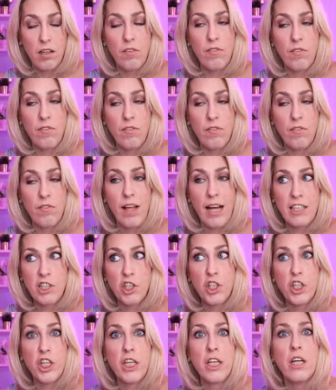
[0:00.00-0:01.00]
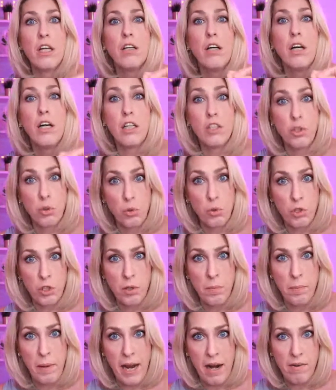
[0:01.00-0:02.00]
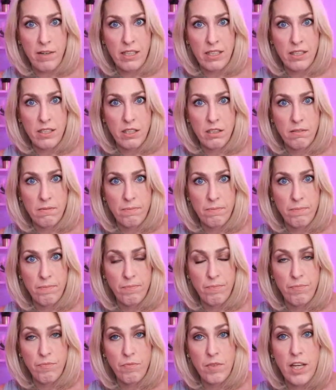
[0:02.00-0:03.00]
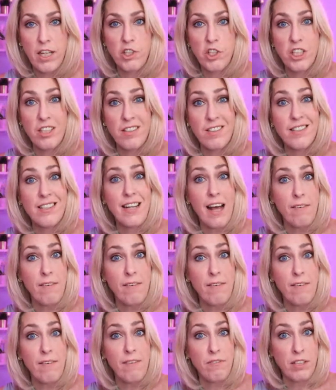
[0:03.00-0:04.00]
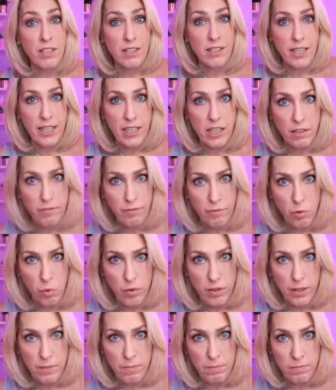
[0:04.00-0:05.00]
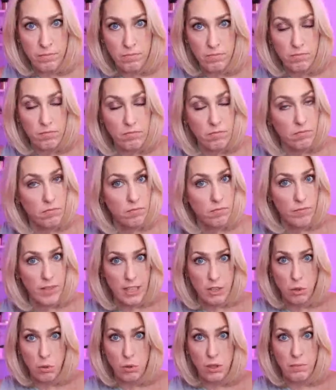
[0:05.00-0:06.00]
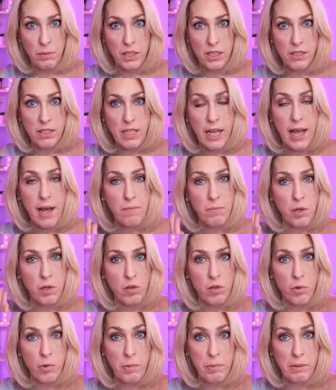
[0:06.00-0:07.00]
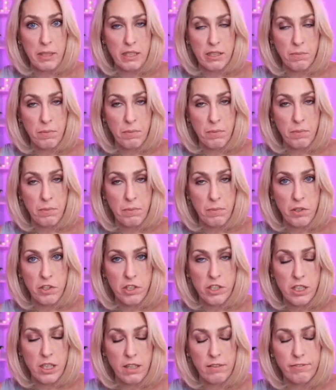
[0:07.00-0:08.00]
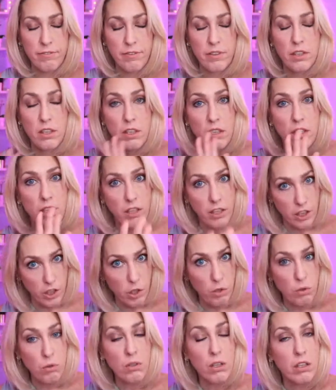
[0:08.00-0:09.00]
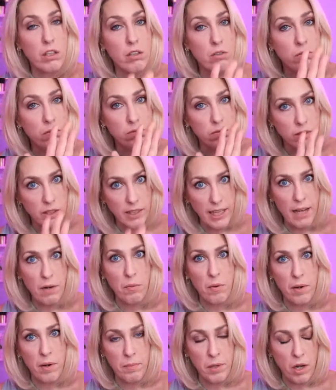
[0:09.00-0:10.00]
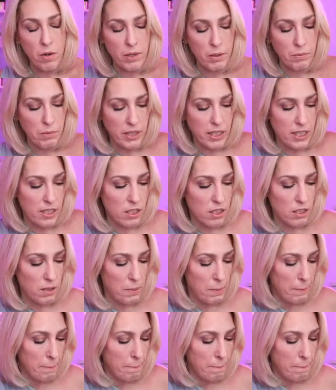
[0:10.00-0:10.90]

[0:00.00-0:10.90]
that she adores her parents and she's devastated for them. That's all I'm going to say. I'm not going to repeat some other stuff. You'll get where I'm going with this.